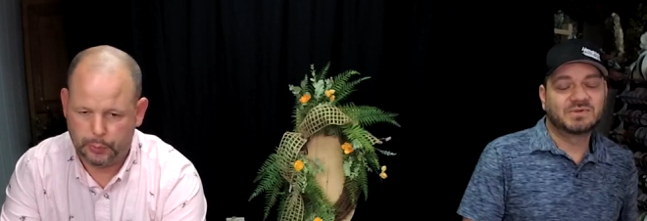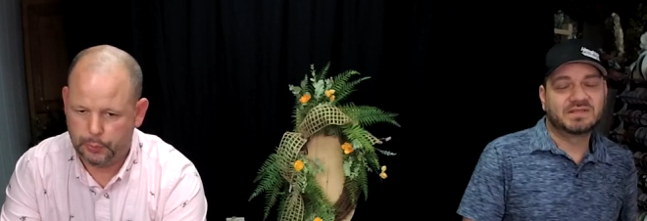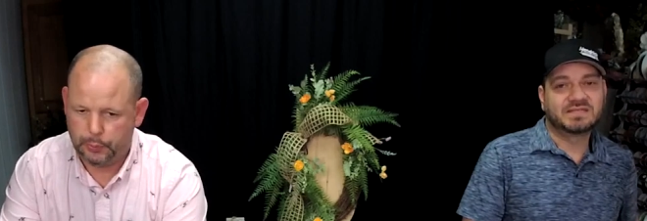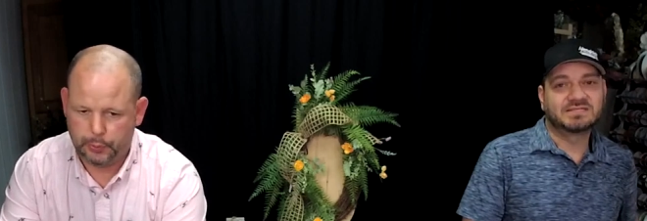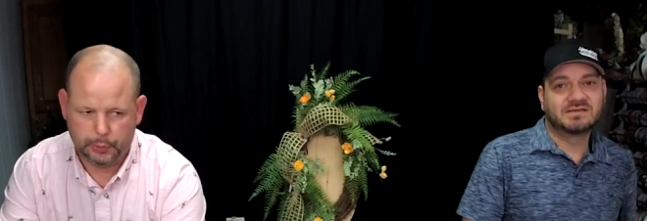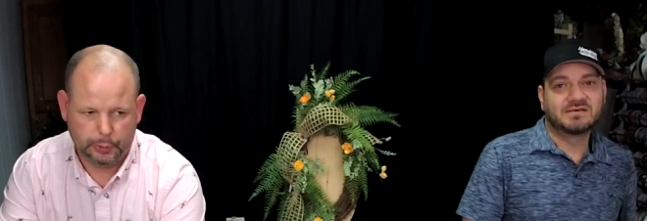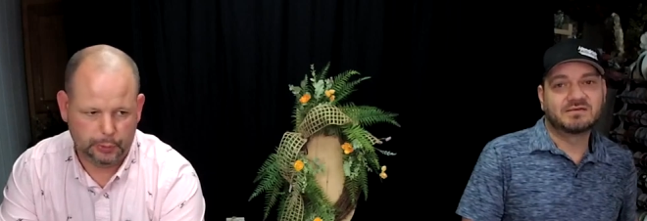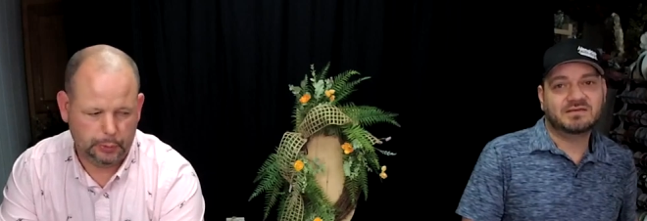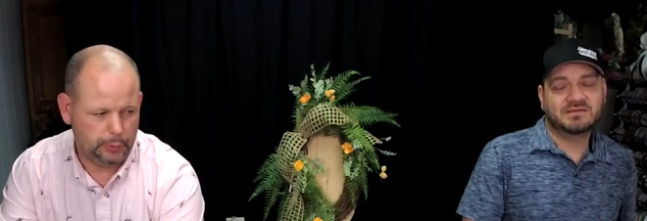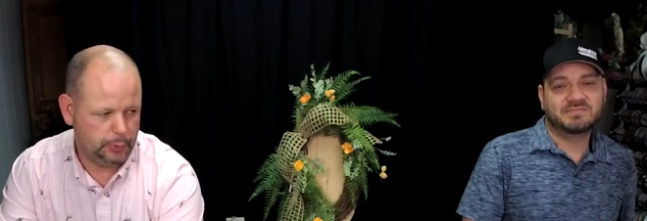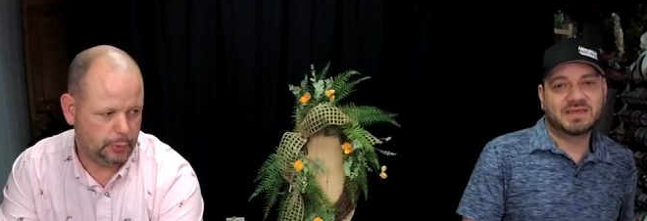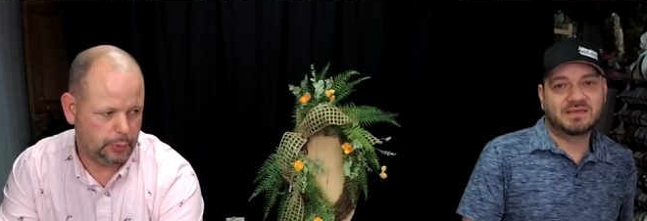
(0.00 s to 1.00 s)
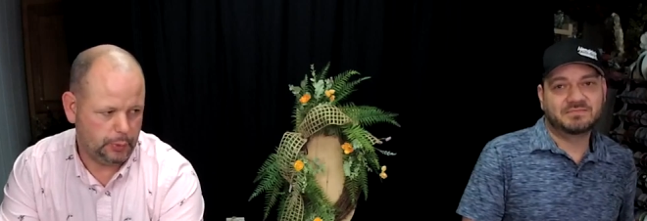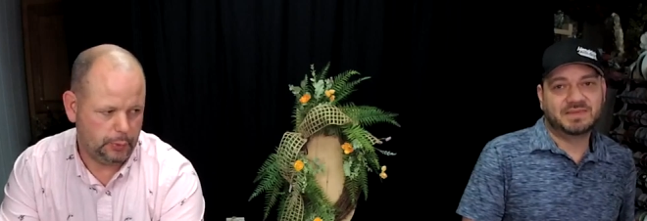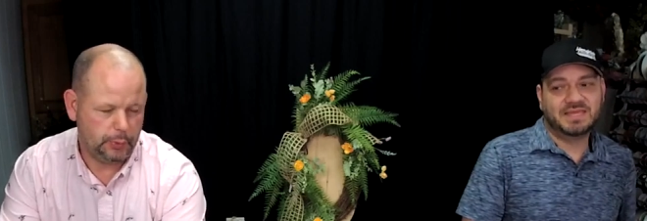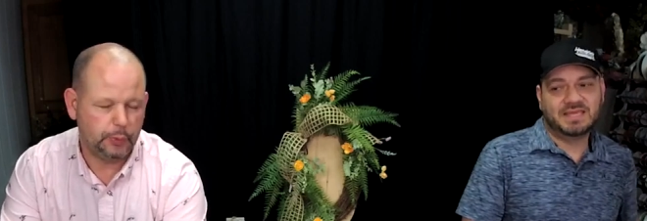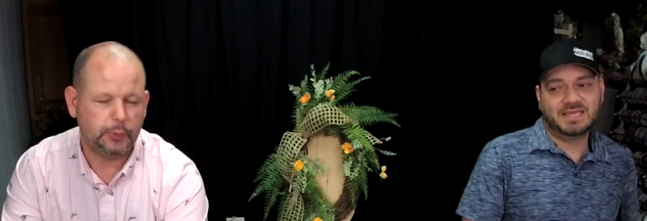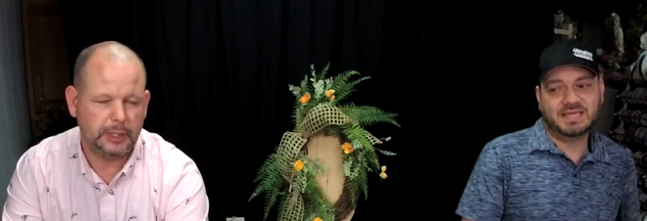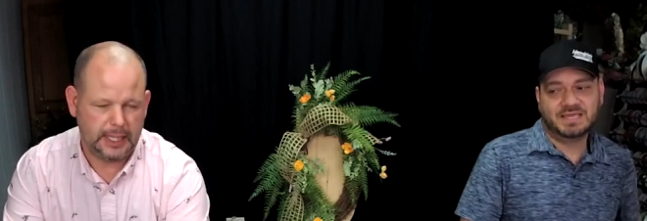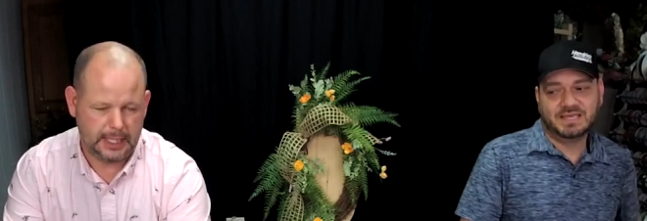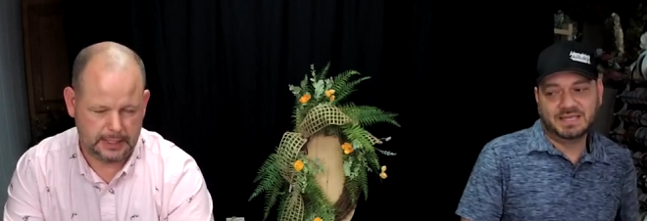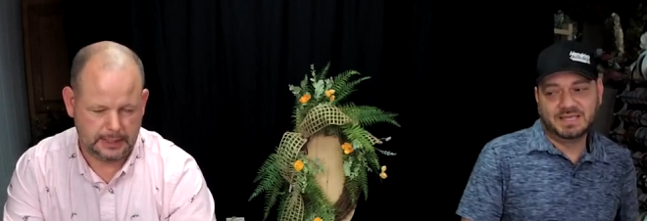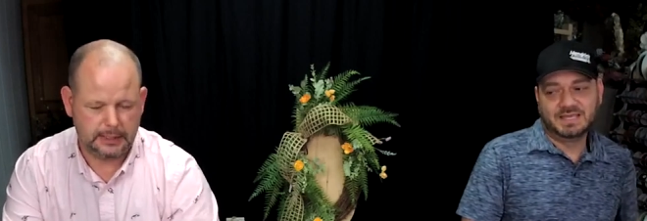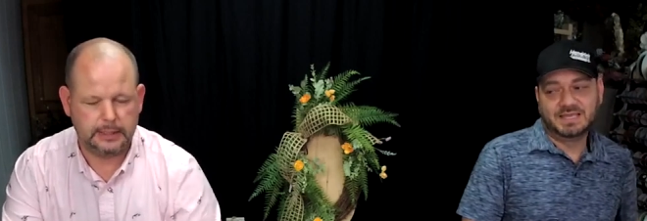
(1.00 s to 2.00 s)
Speaker 1: where they talk about me
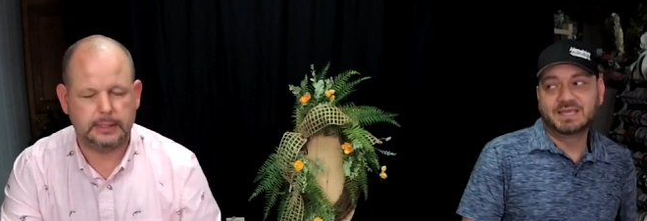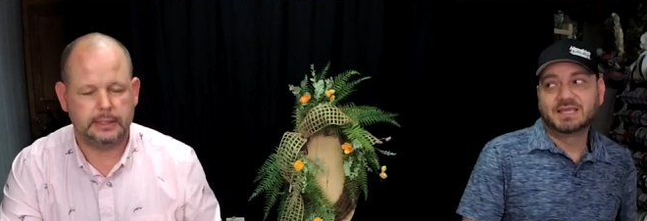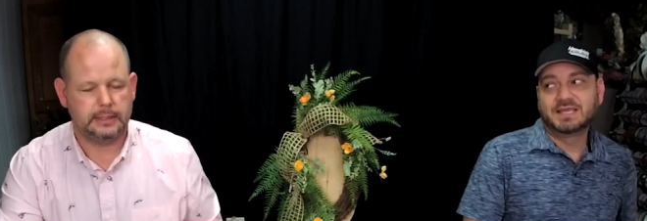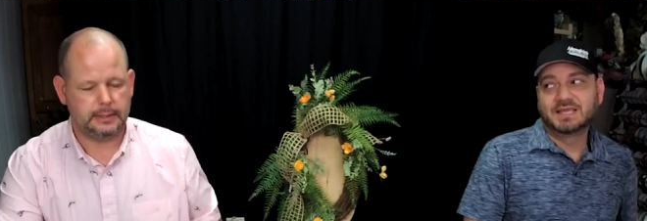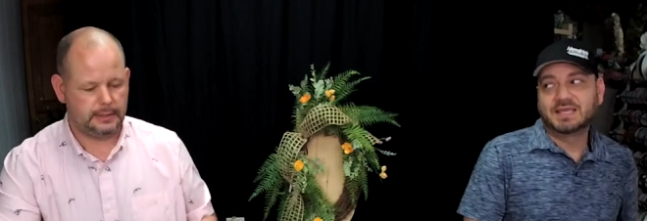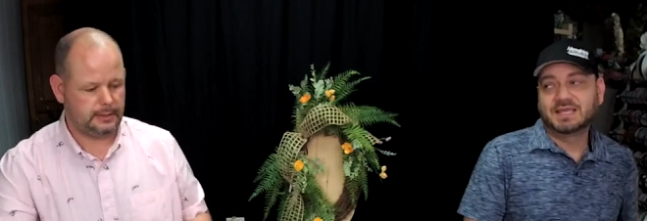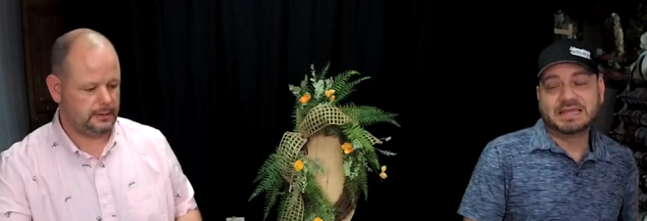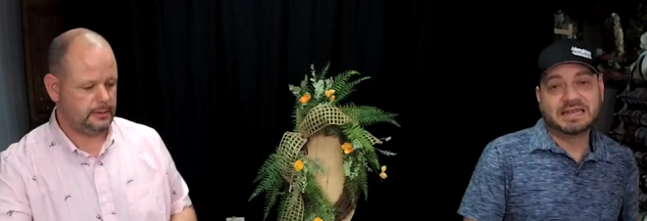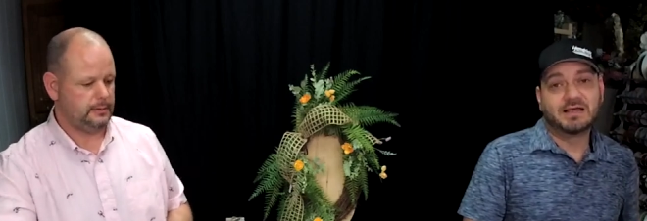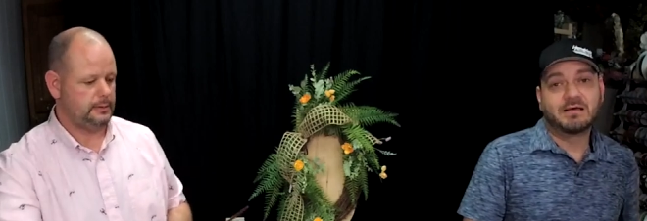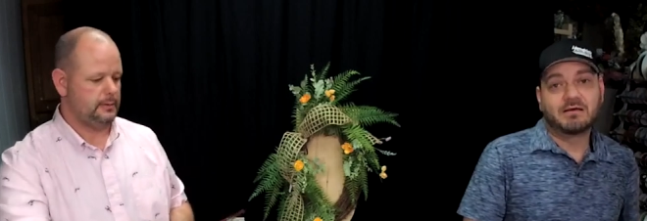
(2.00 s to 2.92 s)
and how